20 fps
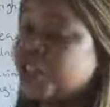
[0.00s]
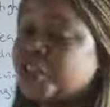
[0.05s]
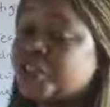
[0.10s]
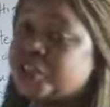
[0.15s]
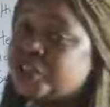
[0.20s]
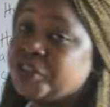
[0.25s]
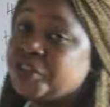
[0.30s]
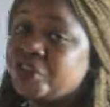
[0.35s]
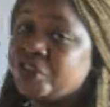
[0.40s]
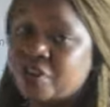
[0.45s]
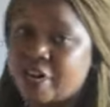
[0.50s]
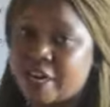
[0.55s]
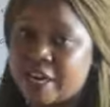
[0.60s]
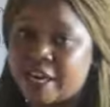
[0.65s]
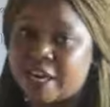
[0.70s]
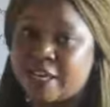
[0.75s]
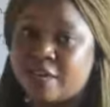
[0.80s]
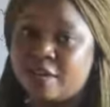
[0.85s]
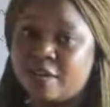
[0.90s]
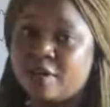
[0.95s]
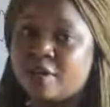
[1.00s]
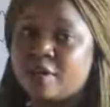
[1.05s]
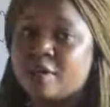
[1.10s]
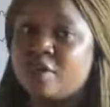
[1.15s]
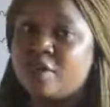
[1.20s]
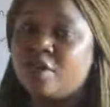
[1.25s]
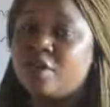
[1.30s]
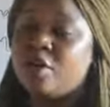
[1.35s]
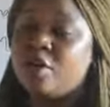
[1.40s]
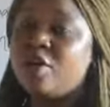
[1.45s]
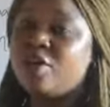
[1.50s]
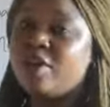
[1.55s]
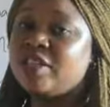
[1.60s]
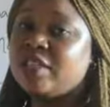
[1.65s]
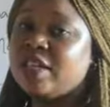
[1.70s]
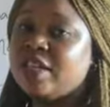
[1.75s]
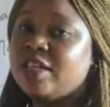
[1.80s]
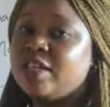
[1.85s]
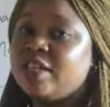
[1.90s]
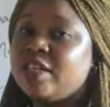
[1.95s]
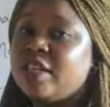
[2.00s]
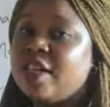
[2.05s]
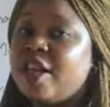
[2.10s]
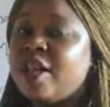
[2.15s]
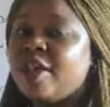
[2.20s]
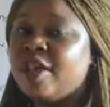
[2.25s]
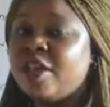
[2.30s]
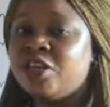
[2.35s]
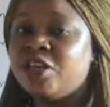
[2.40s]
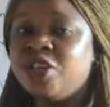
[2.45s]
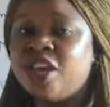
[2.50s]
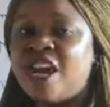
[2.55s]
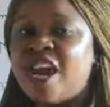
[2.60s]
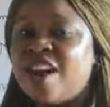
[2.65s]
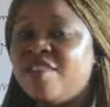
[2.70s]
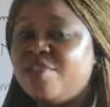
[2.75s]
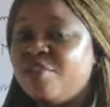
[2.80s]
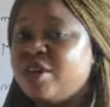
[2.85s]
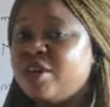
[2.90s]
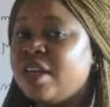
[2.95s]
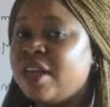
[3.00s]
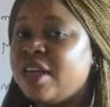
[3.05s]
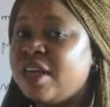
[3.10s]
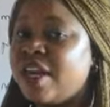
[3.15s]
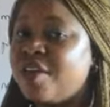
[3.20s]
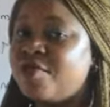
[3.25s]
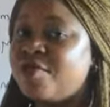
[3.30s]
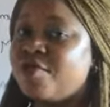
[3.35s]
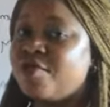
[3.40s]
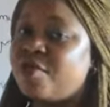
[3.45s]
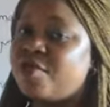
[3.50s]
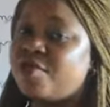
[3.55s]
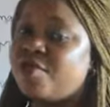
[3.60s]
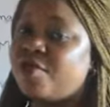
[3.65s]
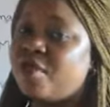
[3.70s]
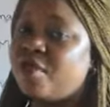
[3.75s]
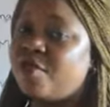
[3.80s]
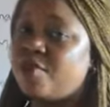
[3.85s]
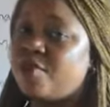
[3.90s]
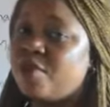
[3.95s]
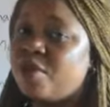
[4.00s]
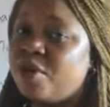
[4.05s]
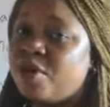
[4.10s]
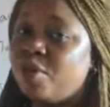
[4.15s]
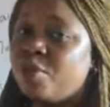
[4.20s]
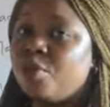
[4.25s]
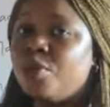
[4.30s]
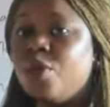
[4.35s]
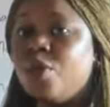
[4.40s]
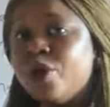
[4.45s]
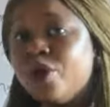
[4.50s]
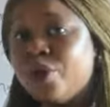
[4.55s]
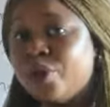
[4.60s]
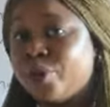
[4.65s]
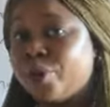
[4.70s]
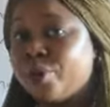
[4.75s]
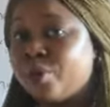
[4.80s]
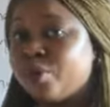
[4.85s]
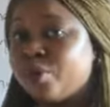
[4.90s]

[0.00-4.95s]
in children. You know, recently Nigeria have been declared free from polio.